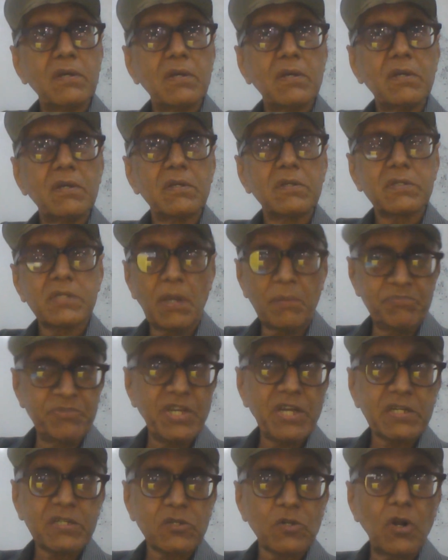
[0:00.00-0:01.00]

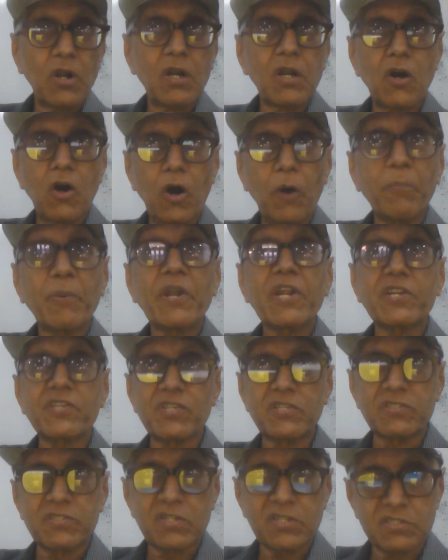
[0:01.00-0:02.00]
subject called
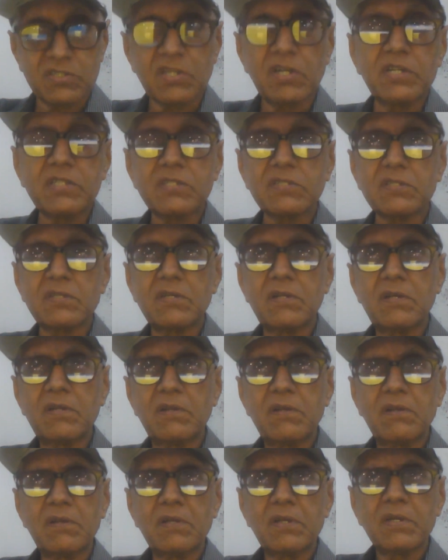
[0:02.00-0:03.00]
operations research.
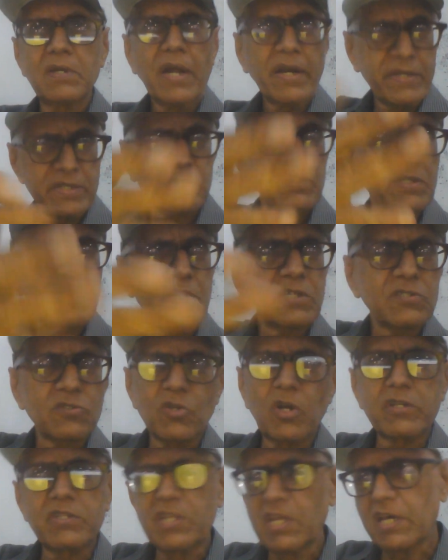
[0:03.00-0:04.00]
It is
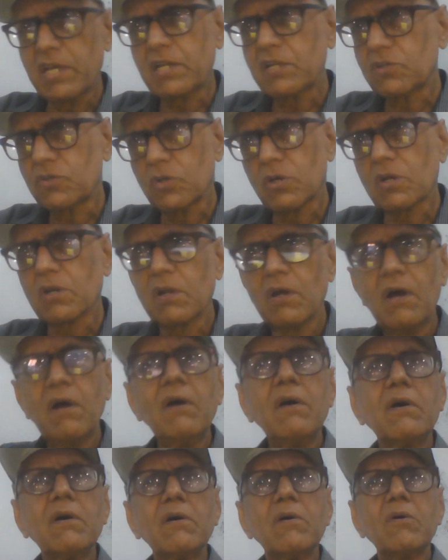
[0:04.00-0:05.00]
not there in your
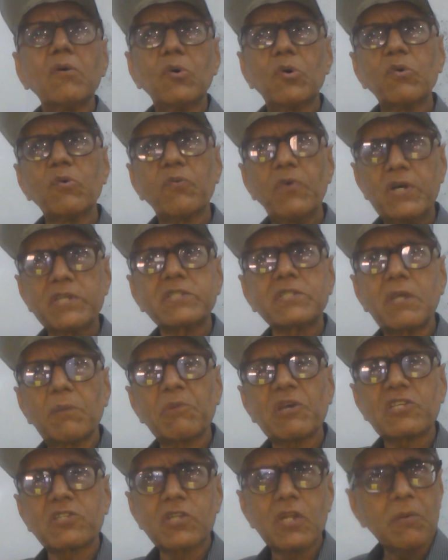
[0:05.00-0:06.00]
first
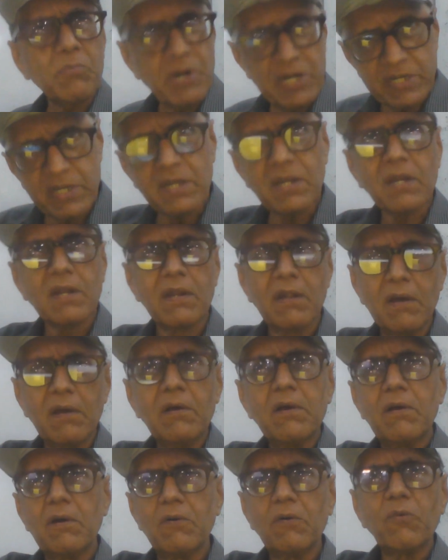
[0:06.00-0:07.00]
semester, but in
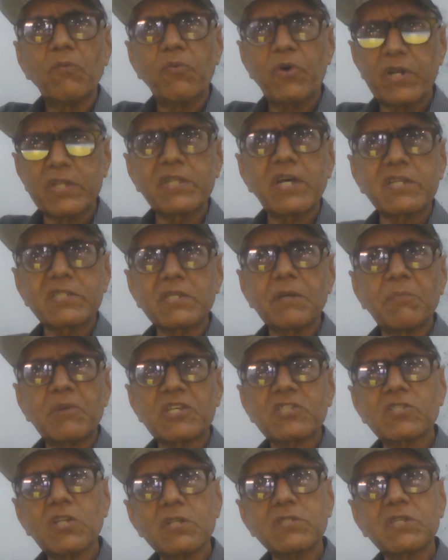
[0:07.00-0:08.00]
further
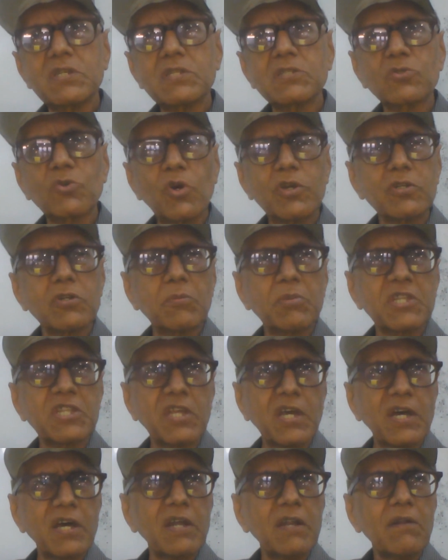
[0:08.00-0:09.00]
semesters it is going to be
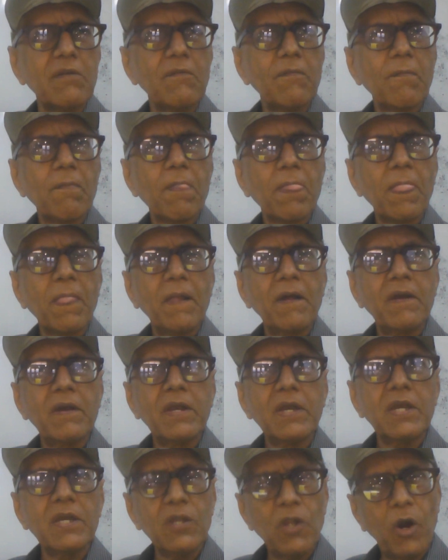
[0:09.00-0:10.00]
there.
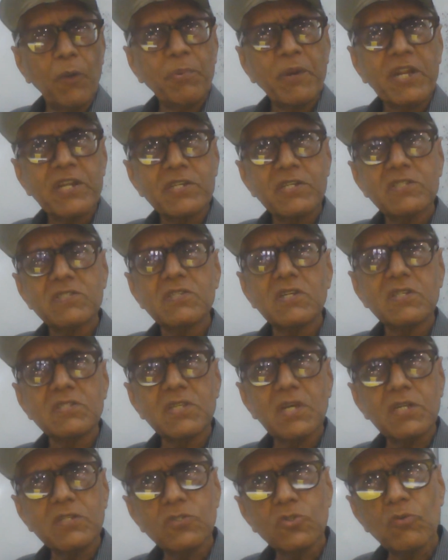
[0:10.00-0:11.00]
In operations
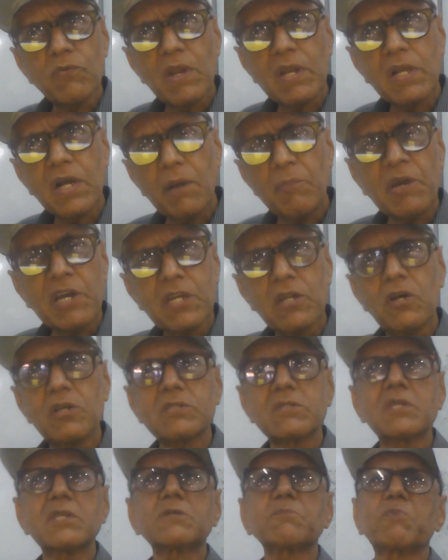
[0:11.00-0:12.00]
research you will come across
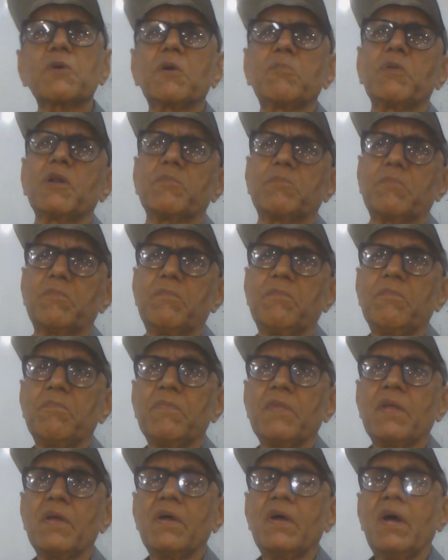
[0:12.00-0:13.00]
this problem,
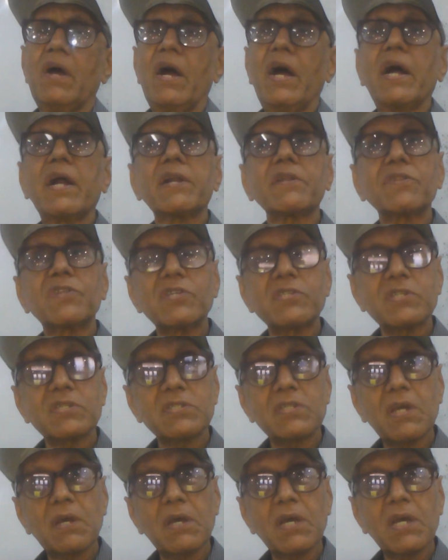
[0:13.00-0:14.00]
and this is
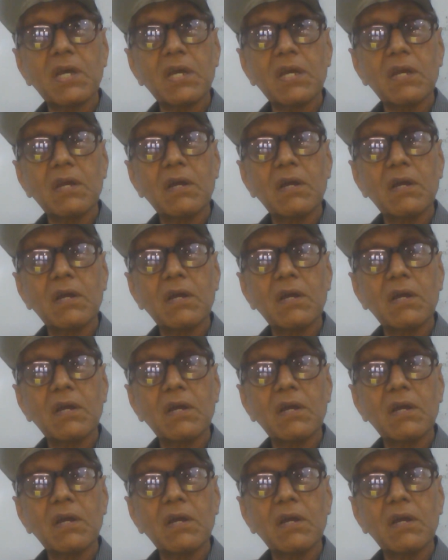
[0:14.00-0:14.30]
a